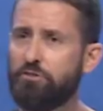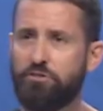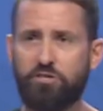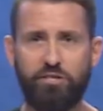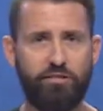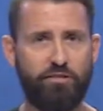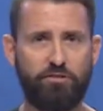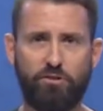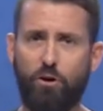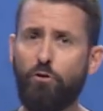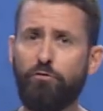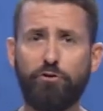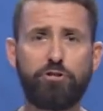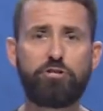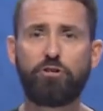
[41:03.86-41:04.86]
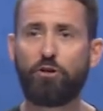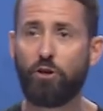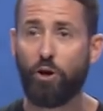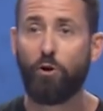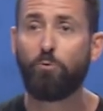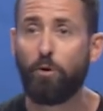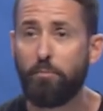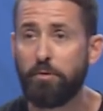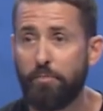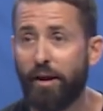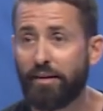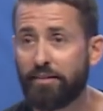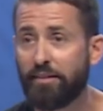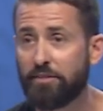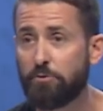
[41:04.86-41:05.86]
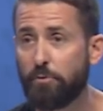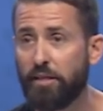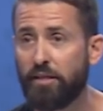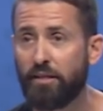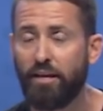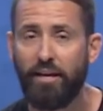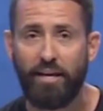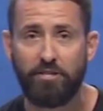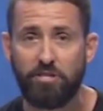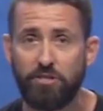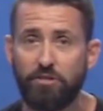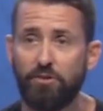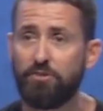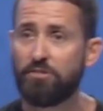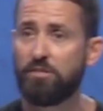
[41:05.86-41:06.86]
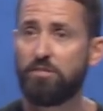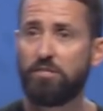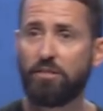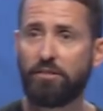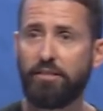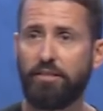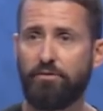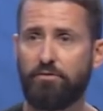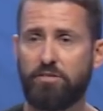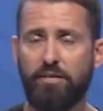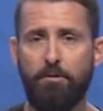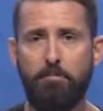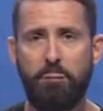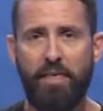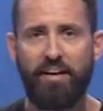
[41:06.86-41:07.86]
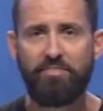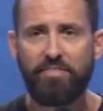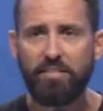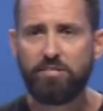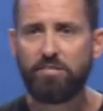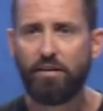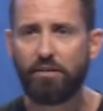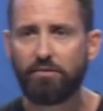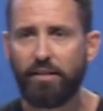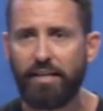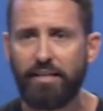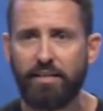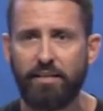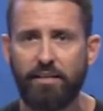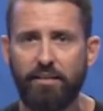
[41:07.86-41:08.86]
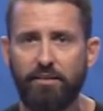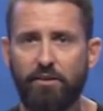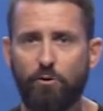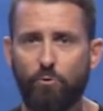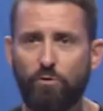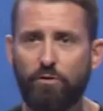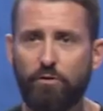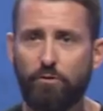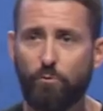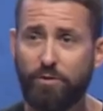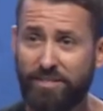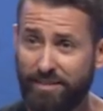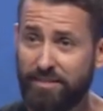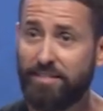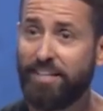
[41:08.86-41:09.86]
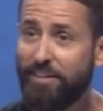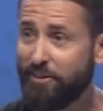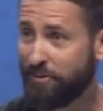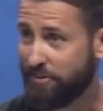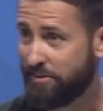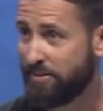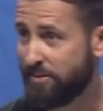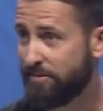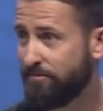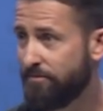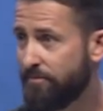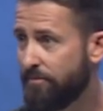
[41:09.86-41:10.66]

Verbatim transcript: at her and she says, Oh, for sure. We'll be back next week. And she turns and she leaves. And this young lady was in tears.